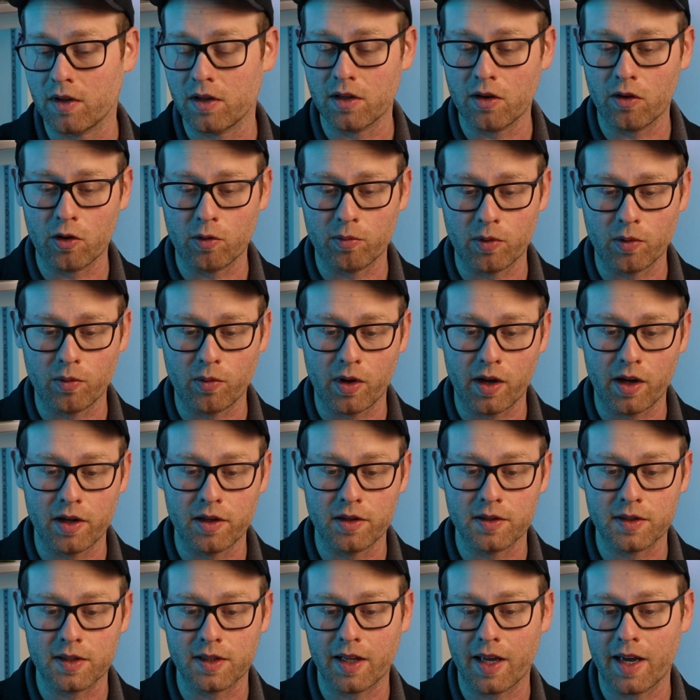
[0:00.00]
the notable
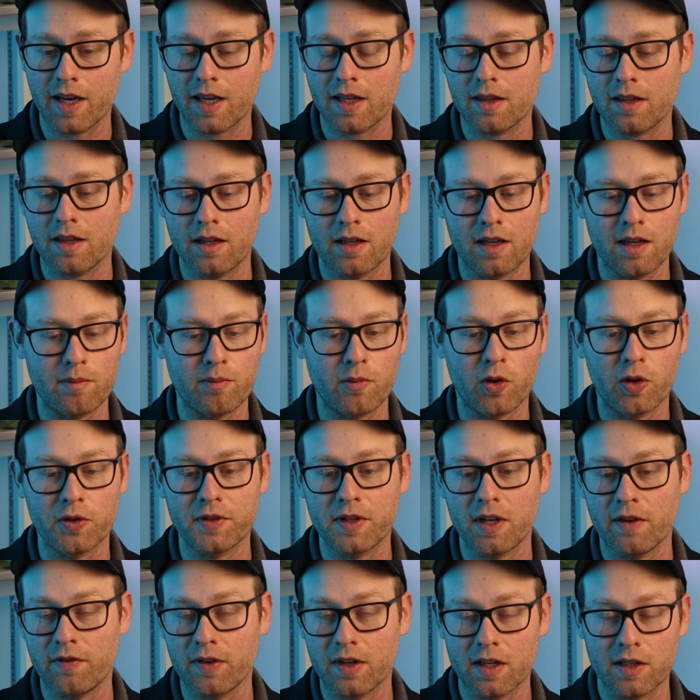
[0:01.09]
ones like the
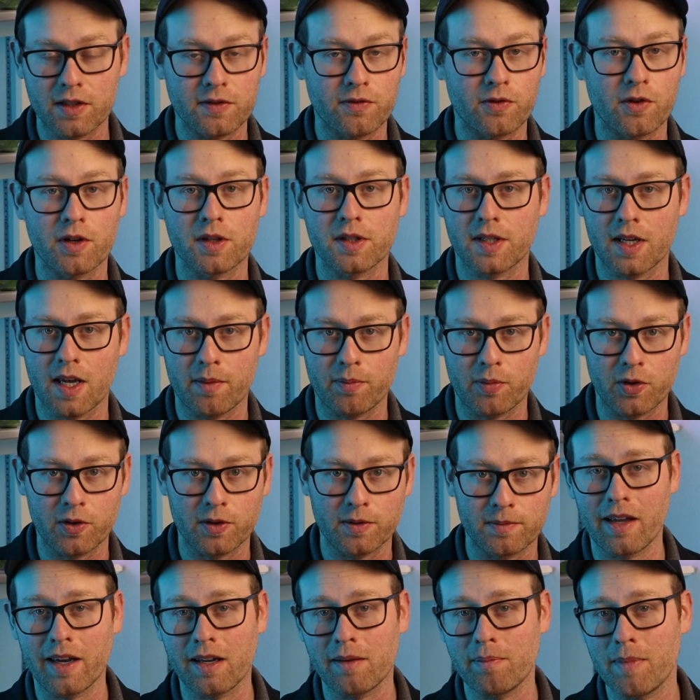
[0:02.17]
multifidus for example.
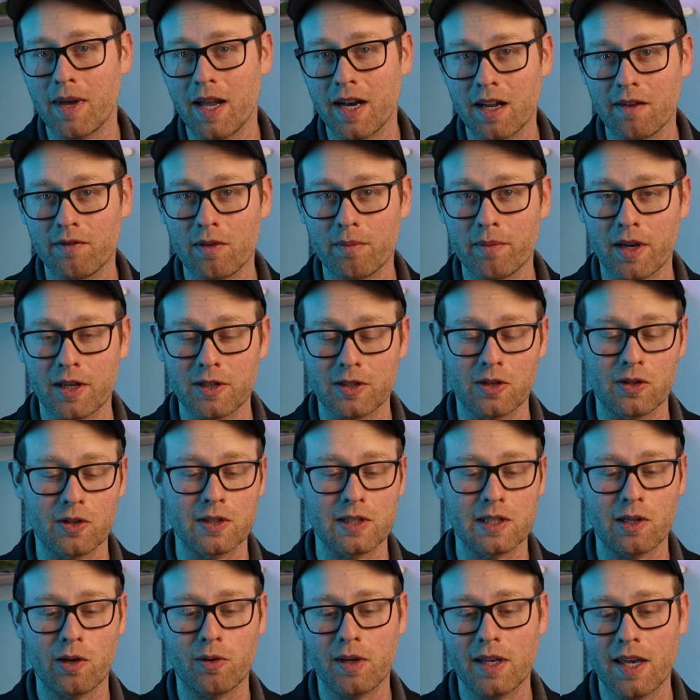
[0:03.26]
Like many of the
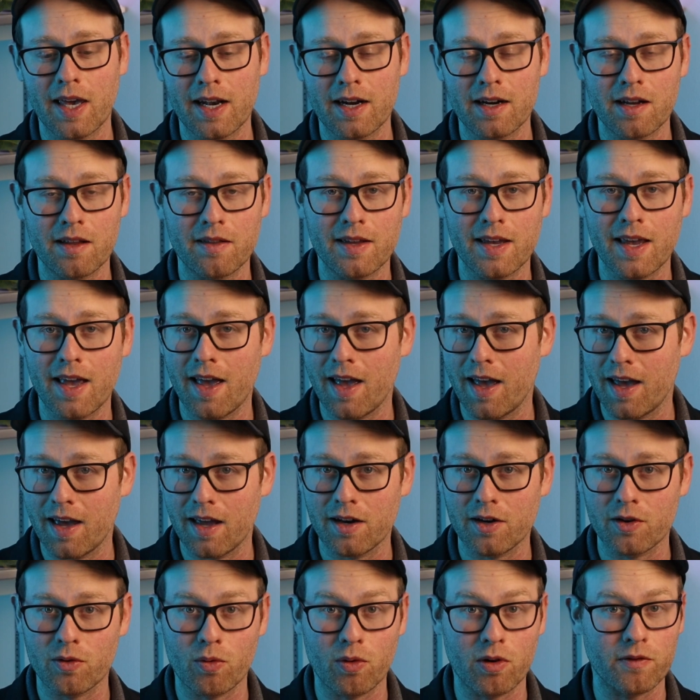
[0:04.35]
muscles located in the
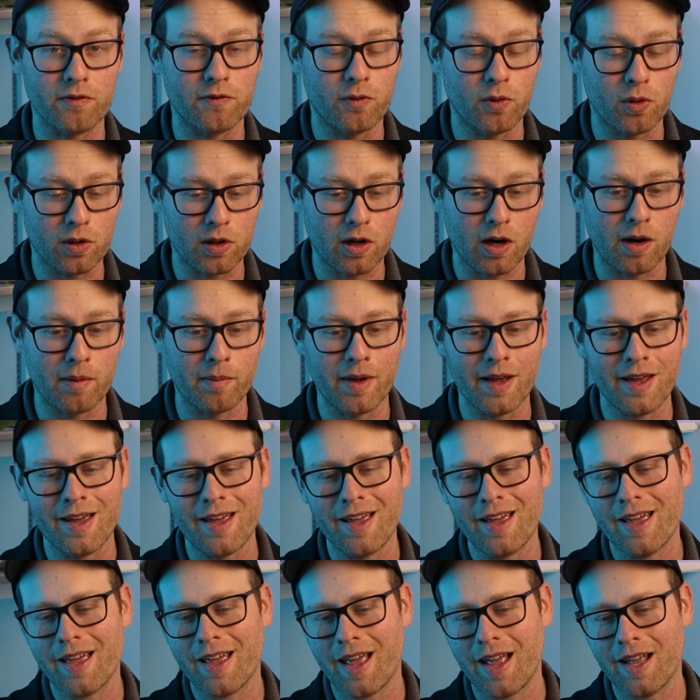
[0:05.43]
hand or forearm,
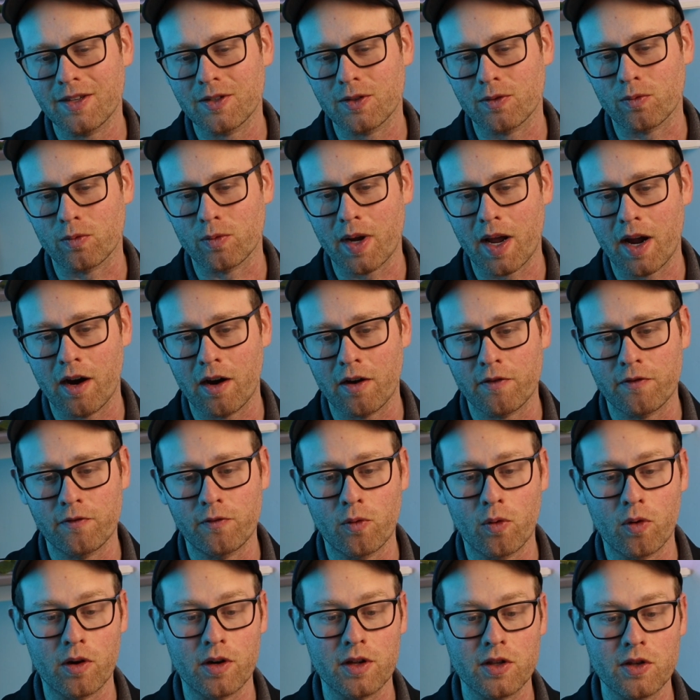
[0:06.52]
it's rare
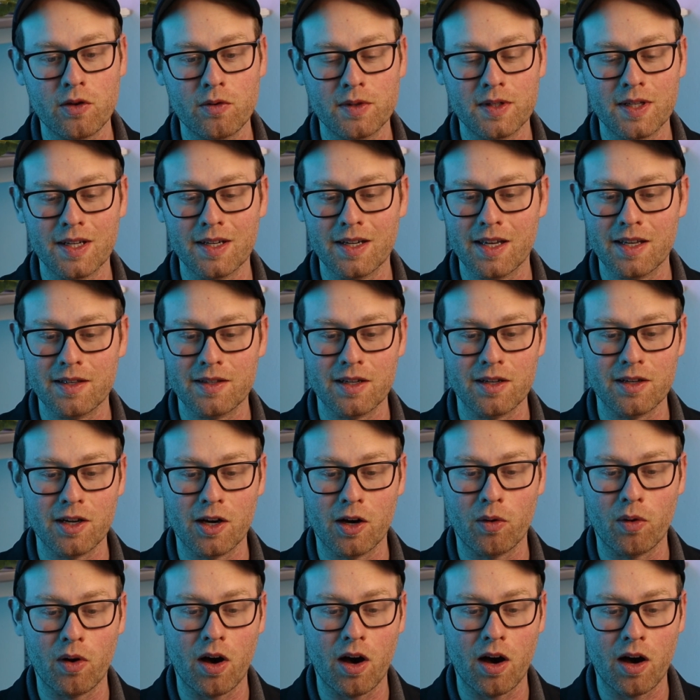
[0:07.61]
for you to need to
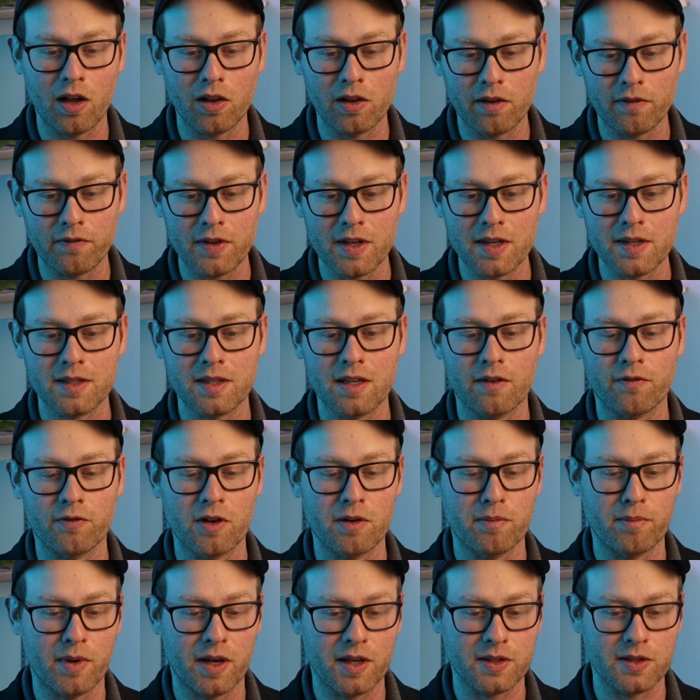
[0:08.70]
know all of these
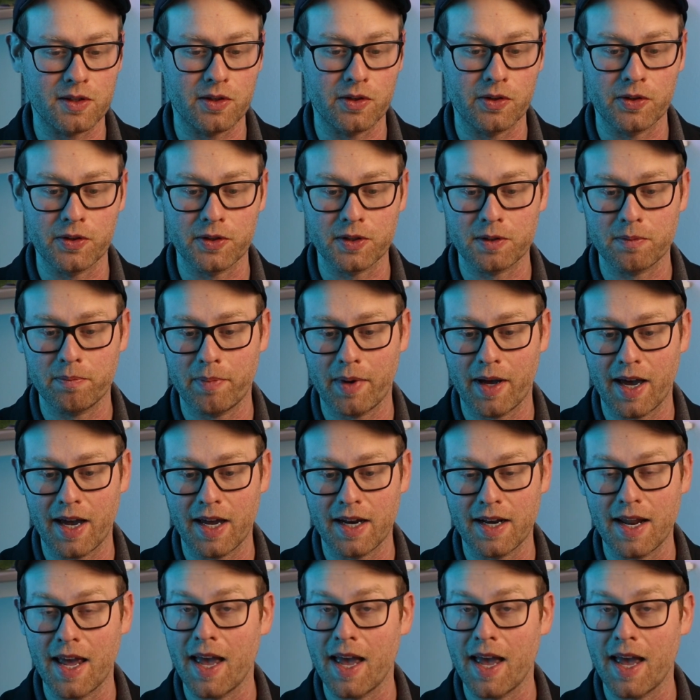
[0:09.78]
different muscles by